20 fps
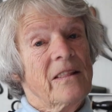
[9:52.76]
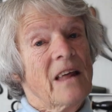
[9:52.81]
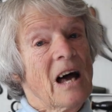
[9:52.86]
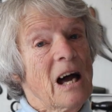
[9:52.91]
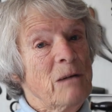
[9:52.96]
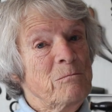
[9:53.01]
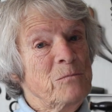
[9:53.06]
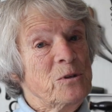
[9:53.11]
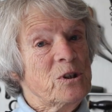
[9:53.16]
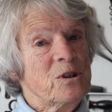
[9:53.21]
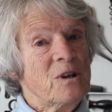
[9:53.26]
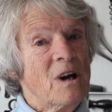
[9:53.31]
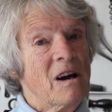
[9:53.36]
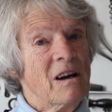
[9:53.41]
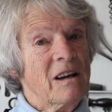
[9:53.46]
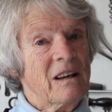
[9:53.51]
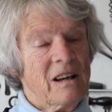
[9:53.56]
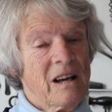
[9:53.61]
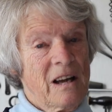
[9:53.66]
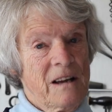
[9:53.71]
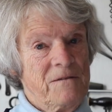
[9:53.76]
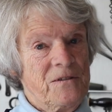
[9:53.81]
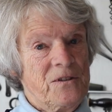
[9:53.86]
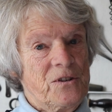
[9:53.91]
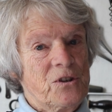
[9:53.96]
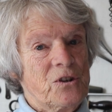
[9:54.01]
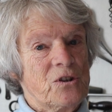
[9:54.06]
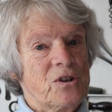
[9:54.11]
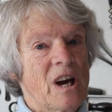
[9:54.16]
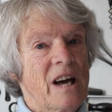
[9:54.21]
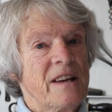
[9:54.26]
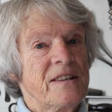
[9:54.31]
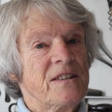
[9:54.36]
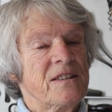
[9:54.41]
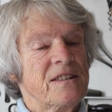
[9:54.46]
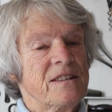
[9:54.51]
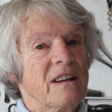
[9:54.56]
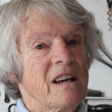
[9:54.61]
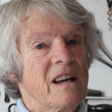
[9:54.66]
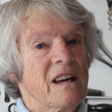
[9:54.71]
The Hampshire Archives
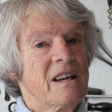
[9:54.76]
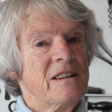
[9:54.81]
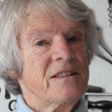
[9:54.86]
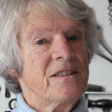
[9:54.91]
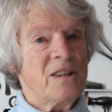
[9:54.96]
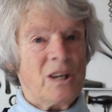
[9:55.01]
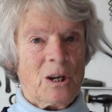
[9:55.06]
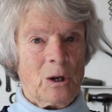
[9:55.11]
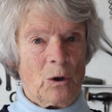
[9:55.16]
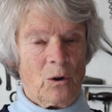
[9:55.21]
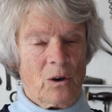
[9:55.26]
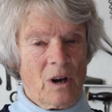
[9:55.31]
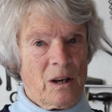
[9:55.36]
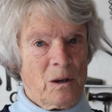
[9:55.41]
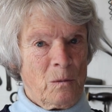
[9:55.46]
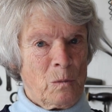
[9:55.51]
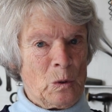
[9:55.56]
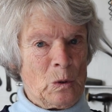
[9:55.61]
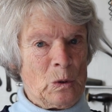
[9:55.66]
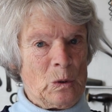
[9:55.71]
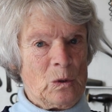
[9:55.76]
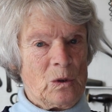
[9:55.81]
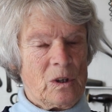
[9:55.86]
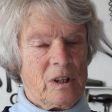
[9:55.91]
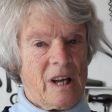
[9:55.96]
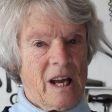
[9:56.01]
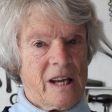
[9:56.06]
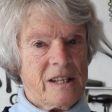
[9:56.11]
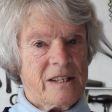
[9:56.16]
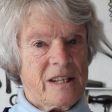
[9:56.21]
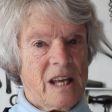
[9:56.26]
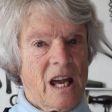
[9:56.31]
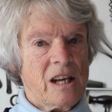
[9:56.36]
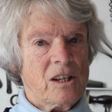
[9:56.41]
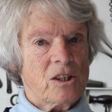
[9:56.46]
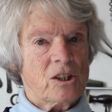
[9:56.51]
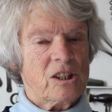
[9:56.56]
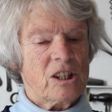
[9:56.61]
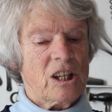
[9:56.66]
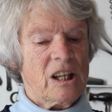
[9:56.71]
Trust is an incredible
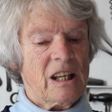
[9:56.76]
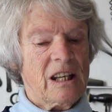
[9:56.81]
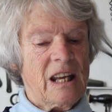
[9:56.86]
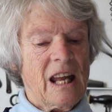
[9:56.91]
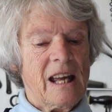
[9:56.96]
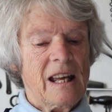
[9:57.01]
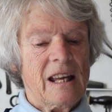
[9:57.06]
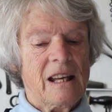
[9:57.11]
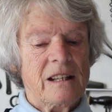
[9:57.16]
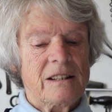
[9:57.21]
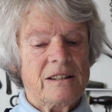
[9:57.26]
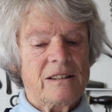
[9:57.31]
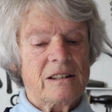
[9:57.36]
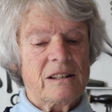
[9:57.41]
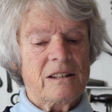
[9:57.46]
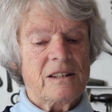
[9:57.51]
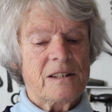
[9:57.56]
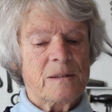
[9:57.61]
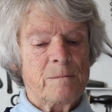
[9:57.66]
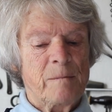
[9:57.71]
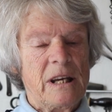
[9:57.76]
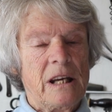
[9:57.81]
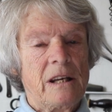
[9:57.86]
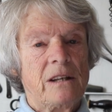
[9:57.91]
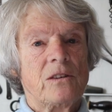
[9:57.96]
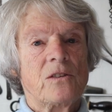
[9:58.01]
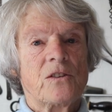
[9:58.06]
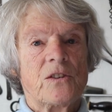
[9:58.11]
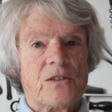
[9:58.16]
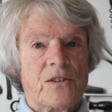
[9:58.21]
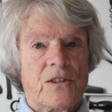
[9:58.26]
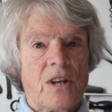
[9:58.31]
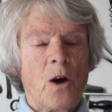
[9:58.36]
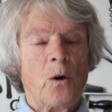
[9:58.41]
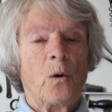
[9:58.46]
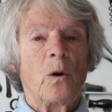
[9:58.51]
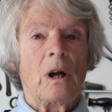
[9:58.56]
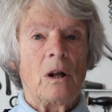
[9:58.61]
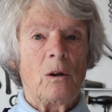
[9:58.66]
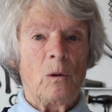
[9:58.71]
organisation. It has been
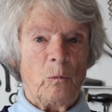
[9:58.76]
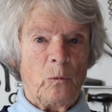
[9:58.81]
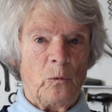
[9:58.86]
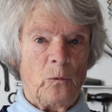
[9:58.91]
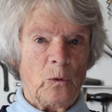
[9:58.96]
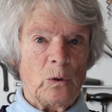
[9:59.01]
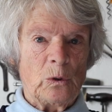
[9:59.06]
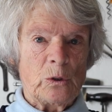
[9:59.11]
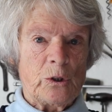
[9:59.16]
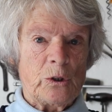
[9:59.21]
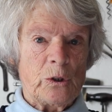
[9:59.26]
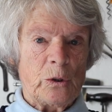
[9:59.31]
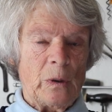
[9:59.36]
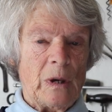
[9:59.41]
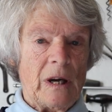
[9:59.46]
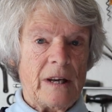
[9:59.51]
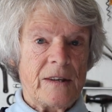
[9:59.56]
so helpful to